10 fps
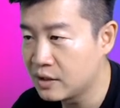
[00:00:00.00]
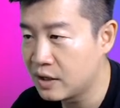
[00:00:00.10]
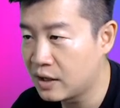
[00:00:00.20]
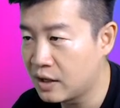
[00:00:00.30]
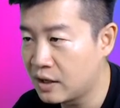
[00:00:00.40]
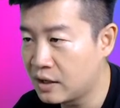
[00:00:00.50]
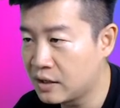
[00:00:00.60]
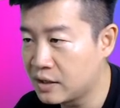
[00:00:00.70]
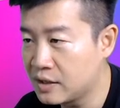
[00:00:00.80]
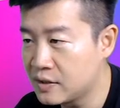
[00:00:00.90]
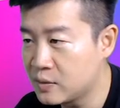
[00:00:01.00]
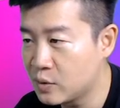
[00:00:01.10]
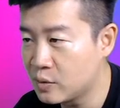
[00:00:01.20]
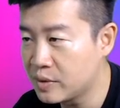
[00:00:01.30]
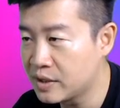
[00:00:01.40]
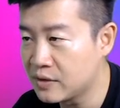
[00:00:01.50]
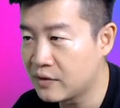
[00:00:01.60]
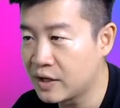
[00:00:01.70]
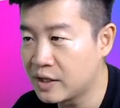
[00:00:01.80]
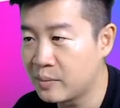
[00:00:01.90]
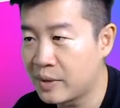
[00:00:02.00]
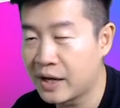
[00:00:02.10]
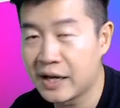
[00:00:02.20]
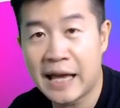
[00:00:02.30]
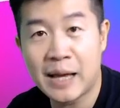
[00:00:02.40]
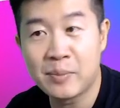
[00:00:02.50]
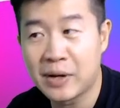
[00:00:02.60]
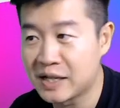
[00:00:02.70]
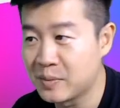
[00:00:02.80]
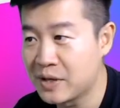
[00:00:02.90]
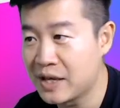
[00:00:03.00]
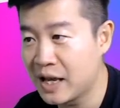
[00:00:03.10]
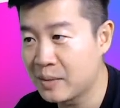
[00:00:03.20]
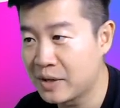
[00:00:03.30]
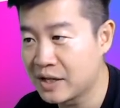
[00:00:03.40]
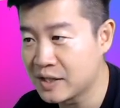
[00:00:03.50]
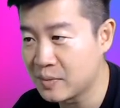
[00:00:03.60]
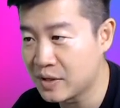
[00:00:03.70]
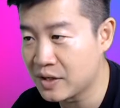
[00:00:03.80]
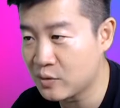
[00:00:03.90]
And this will be divided by a plus b, a minus b.